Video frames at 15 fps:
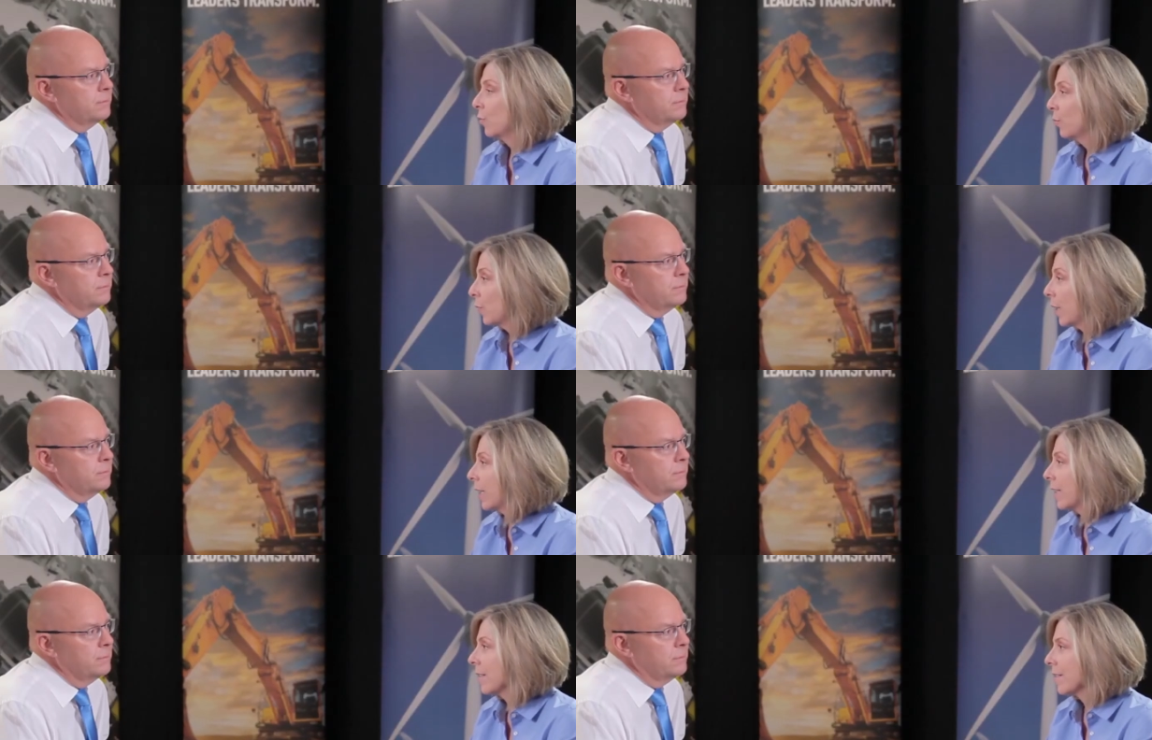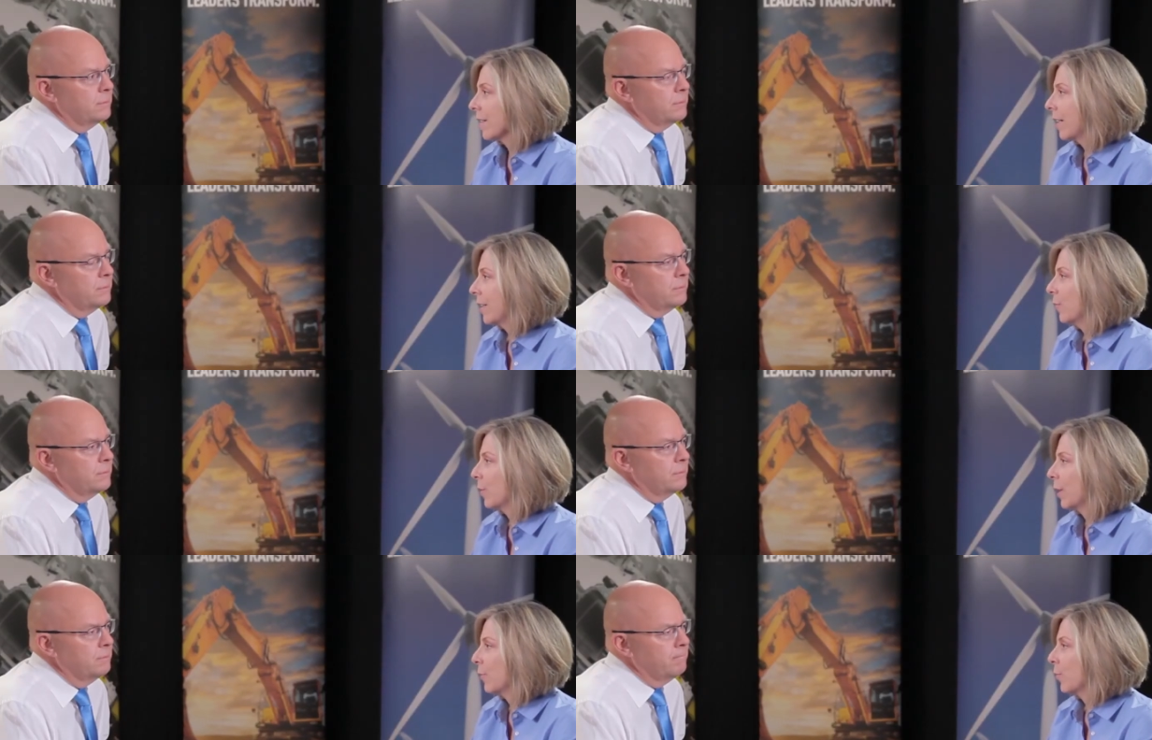Speaker 1: Great
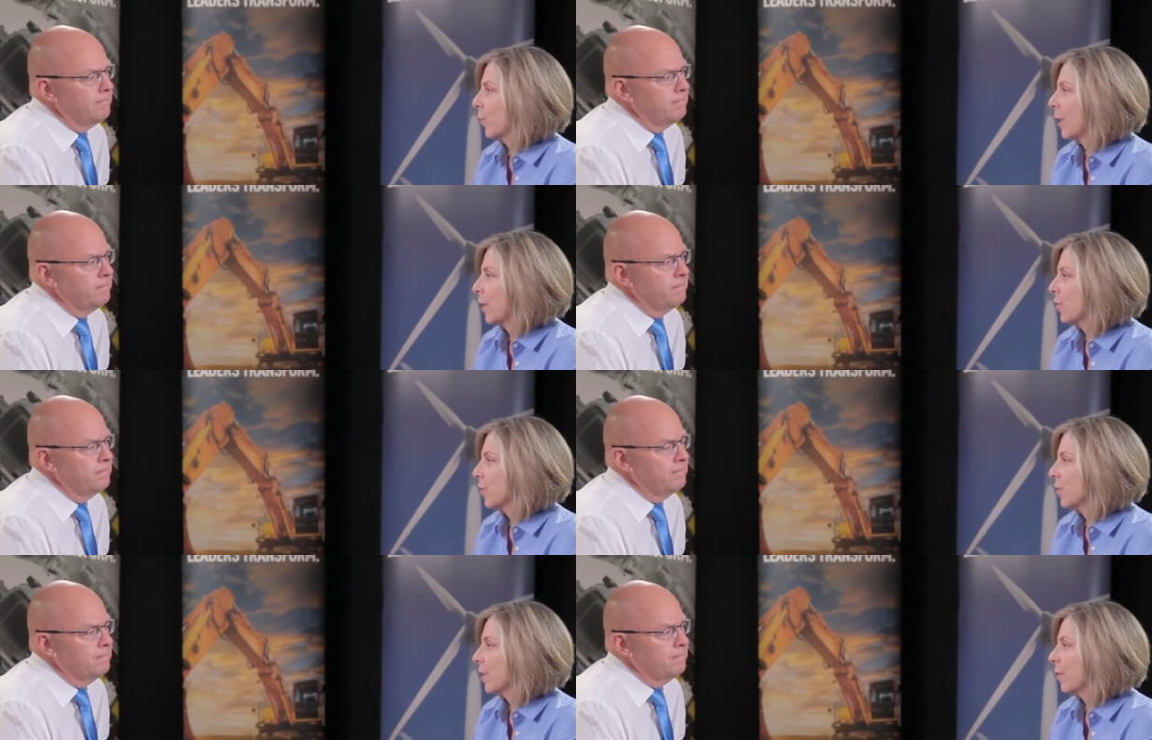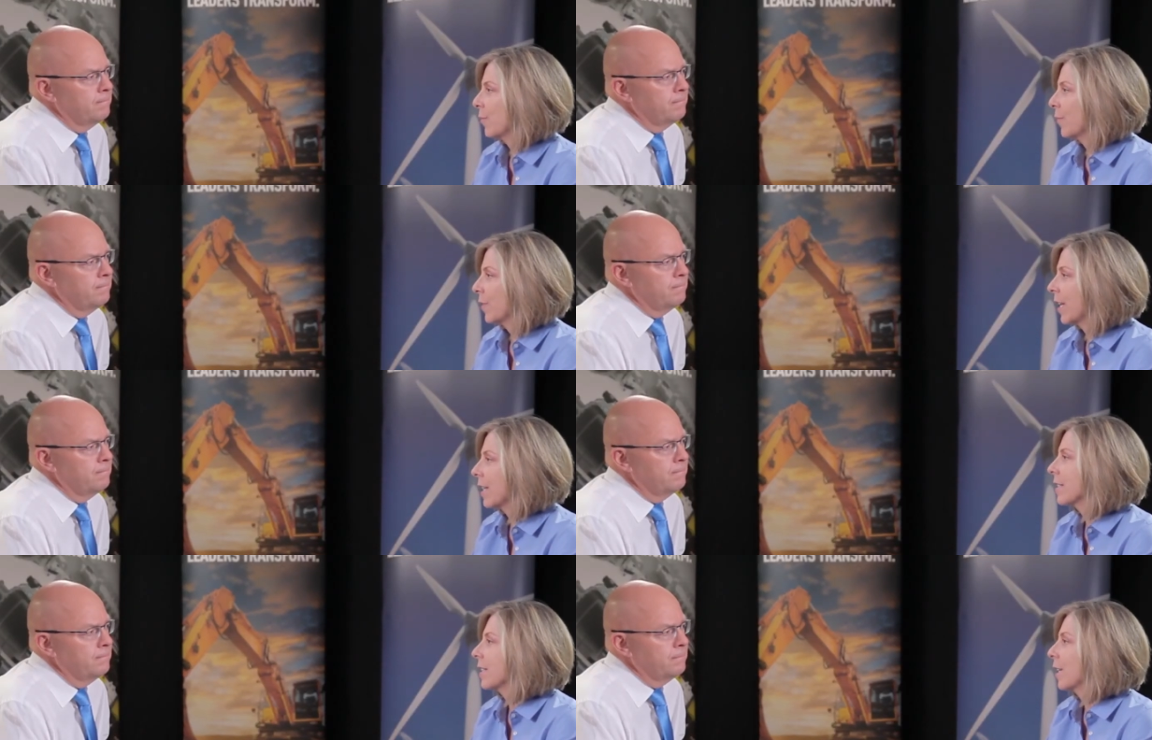insight and great information, Tim.
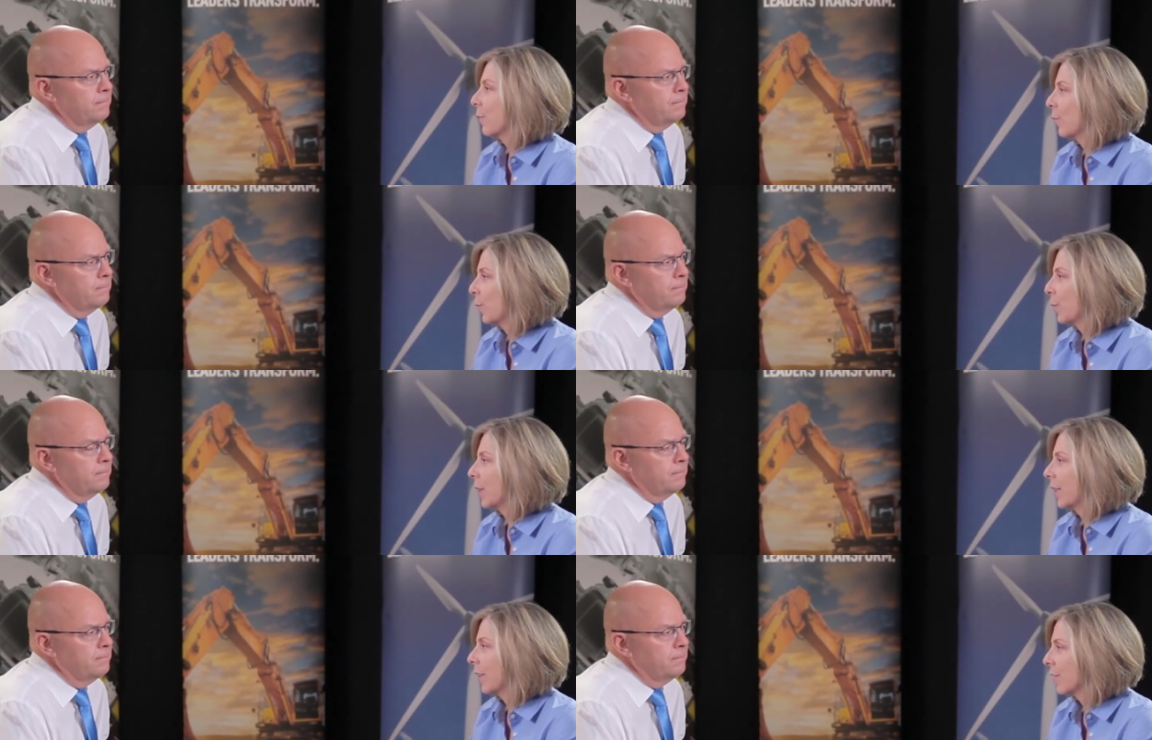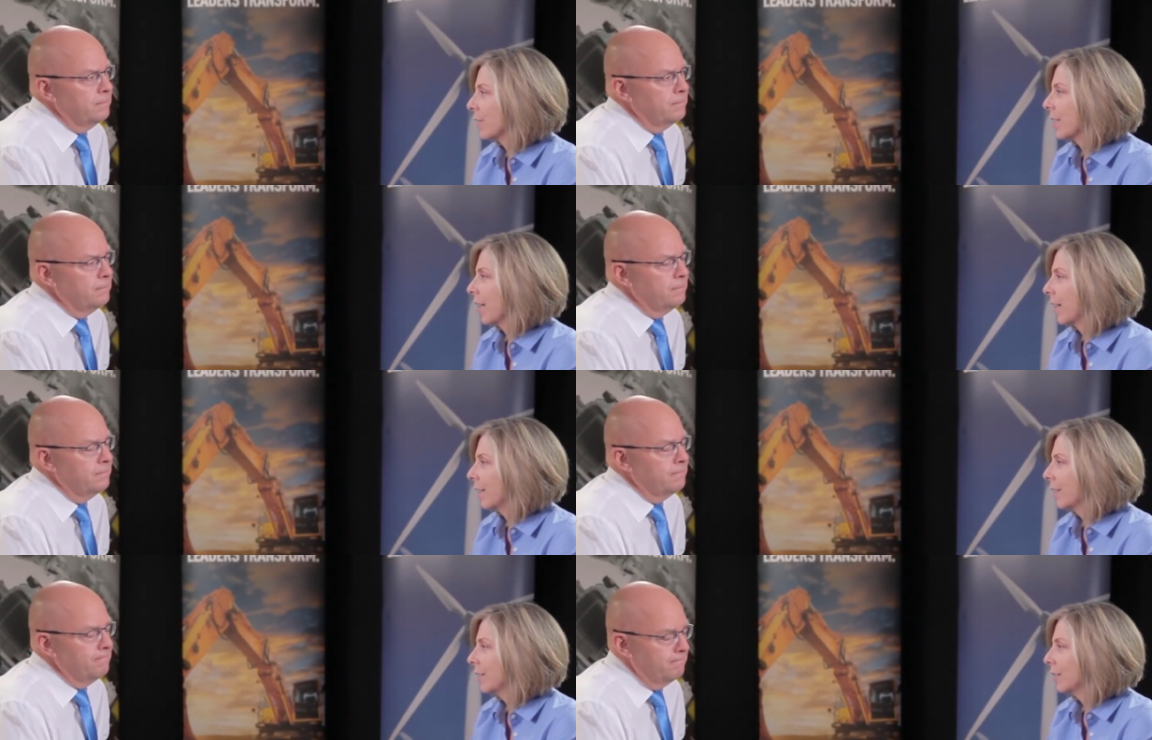Thanks again for being here
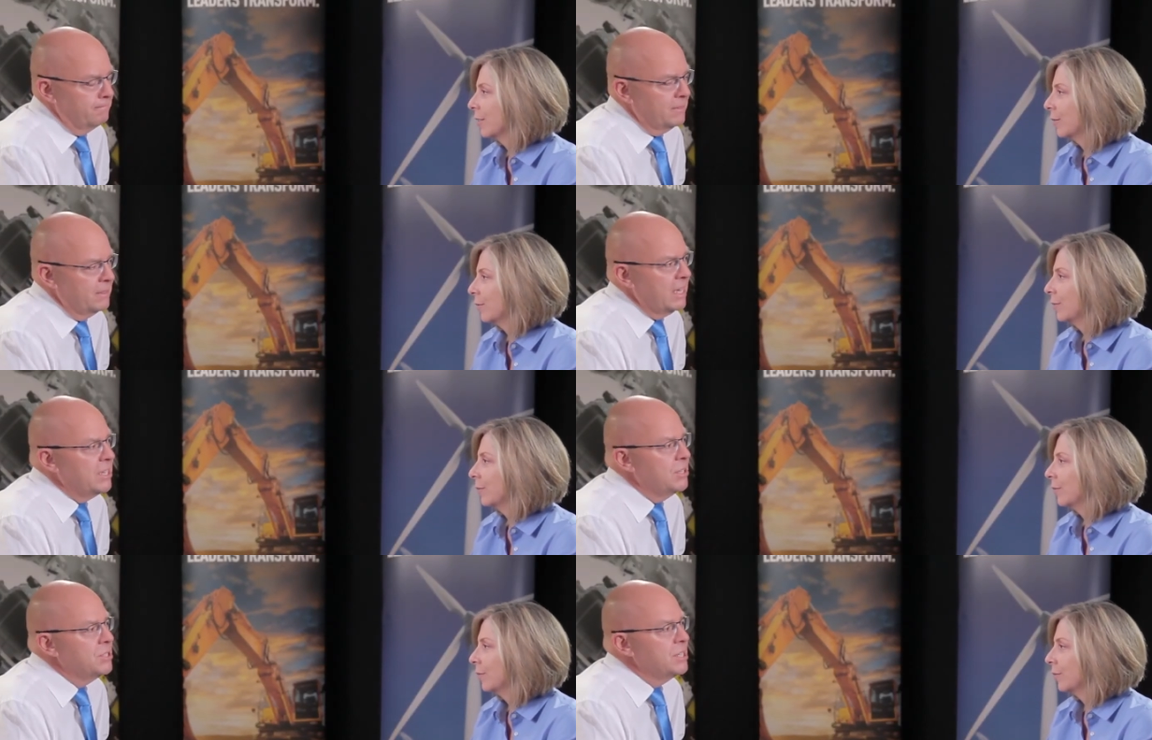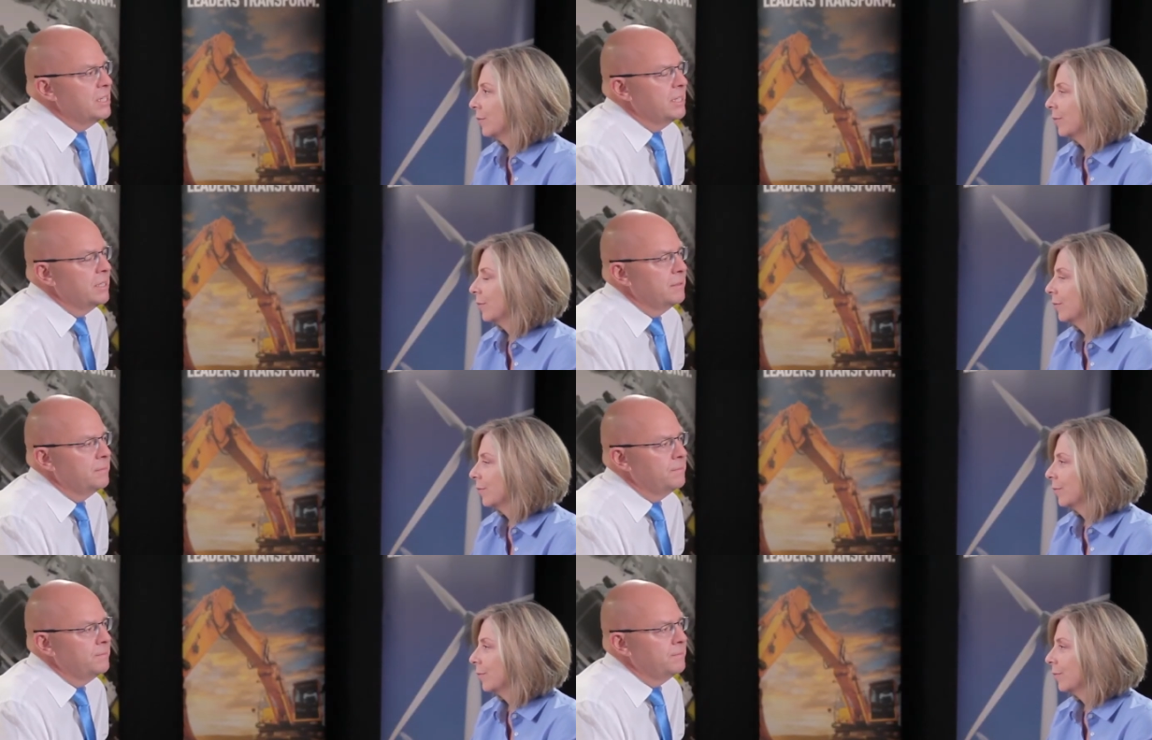today. Thank you, sir.